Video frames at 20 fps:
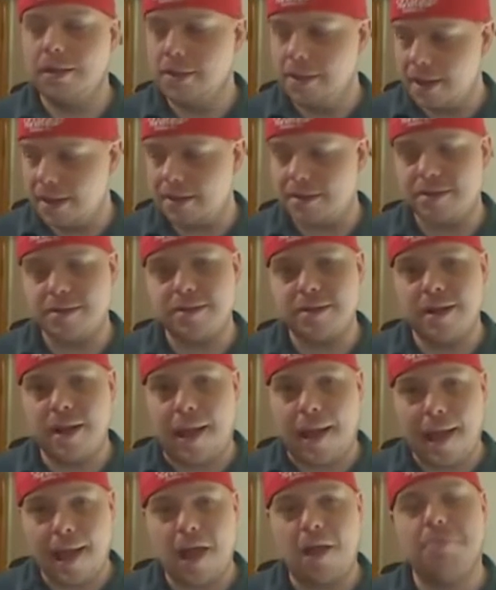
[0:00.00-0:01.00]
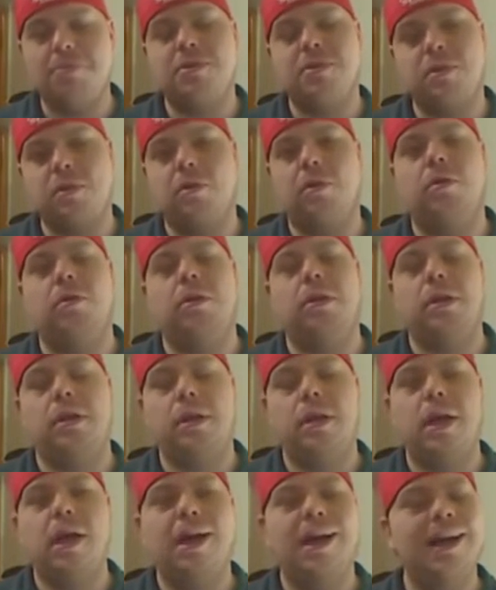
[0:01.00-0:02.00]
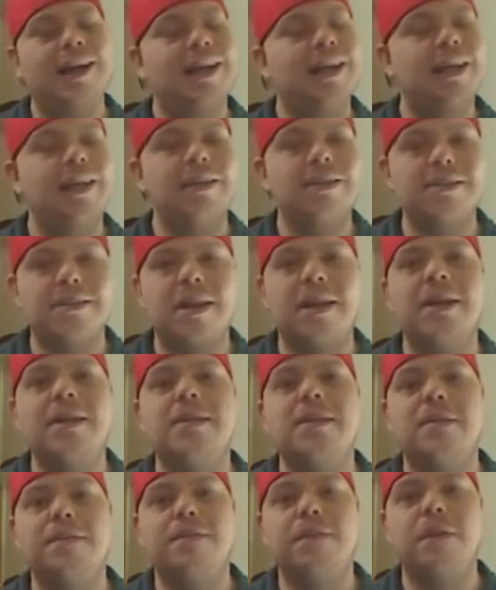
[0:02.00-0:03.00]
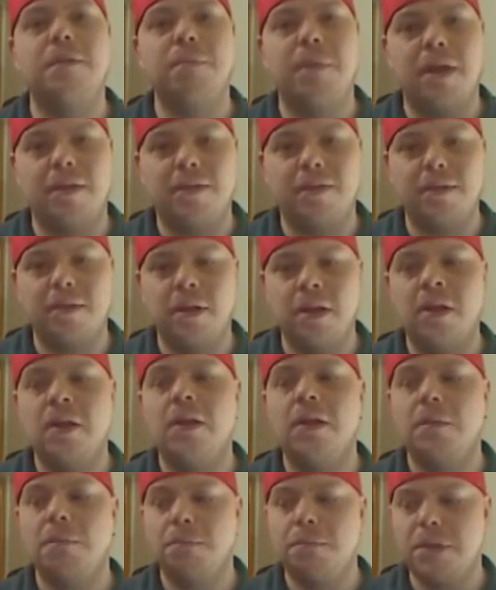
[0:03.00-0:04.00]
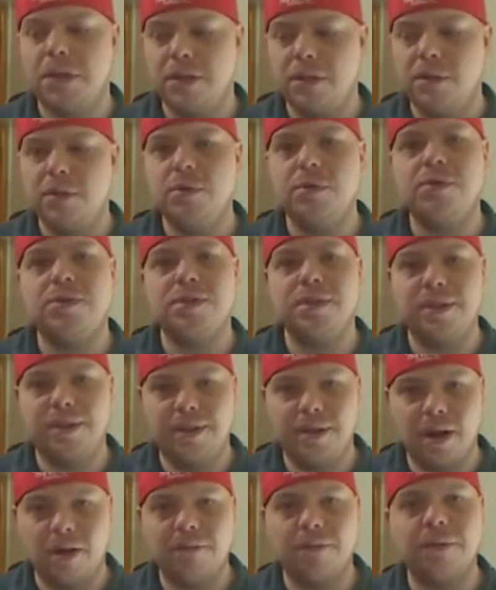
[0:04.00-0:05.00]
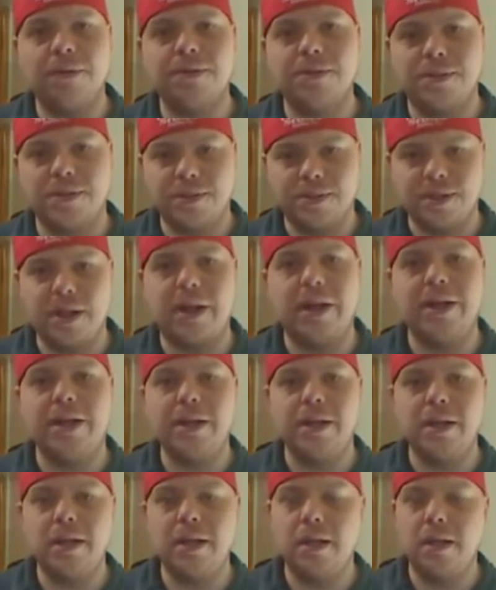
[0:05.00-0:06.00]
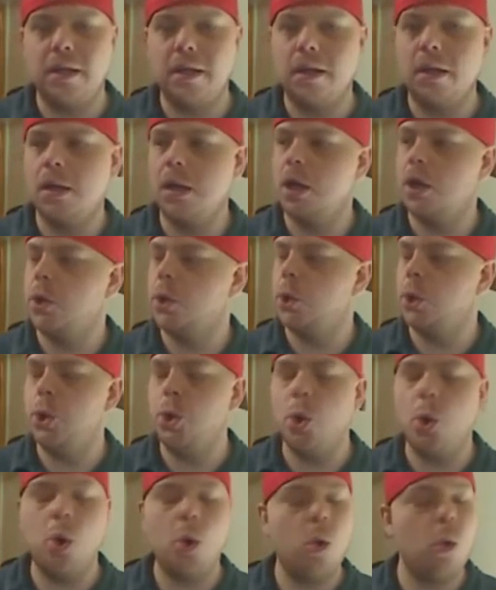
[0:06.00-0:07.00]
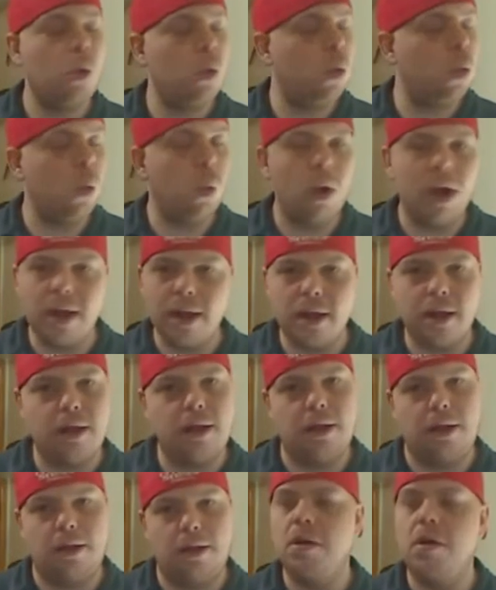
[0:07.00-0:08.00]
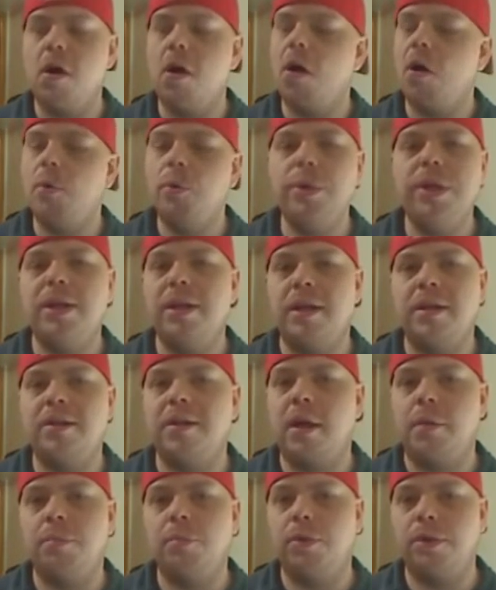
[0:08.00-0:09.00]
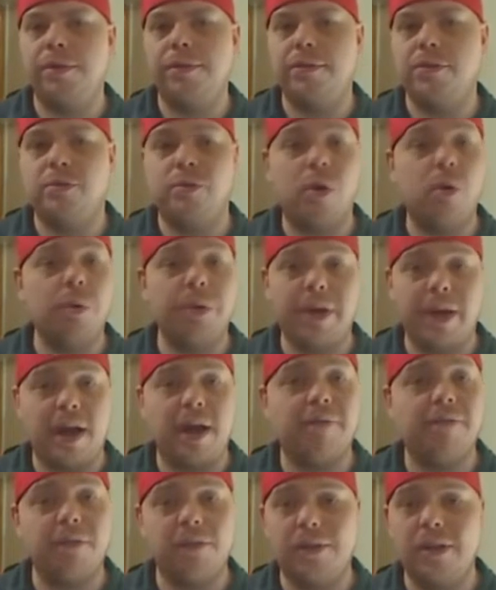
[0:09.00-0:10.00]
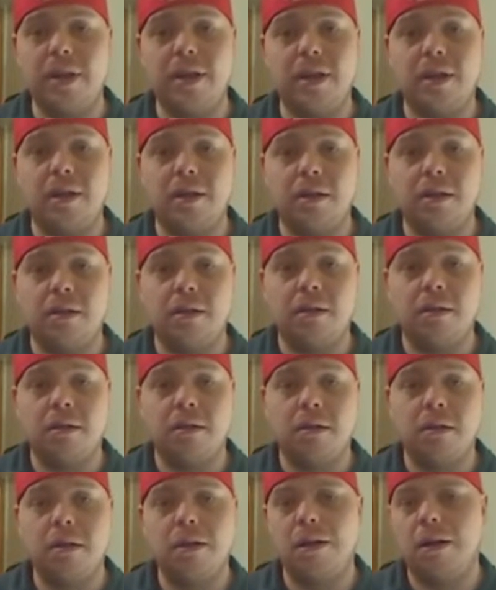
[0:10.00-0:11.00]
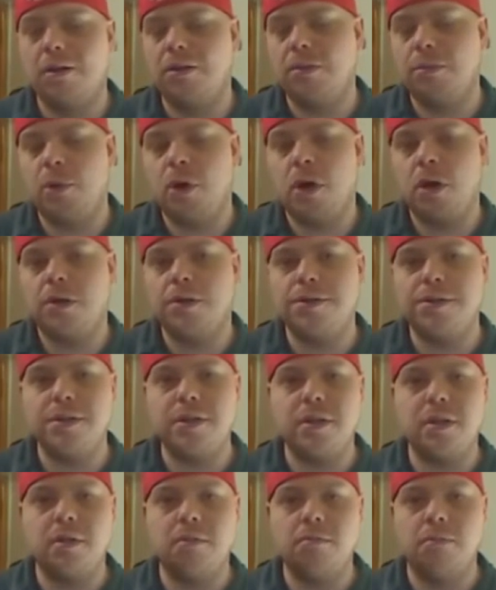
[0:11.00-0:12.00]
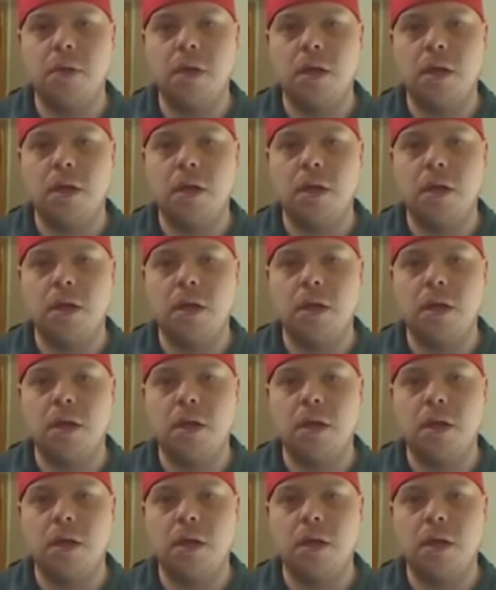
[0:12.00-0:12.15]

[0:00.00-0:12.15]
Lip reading: Yes, absolutely. Can scientific method be used to govern society? No way. All we'd end up with is what we have today, a democracy.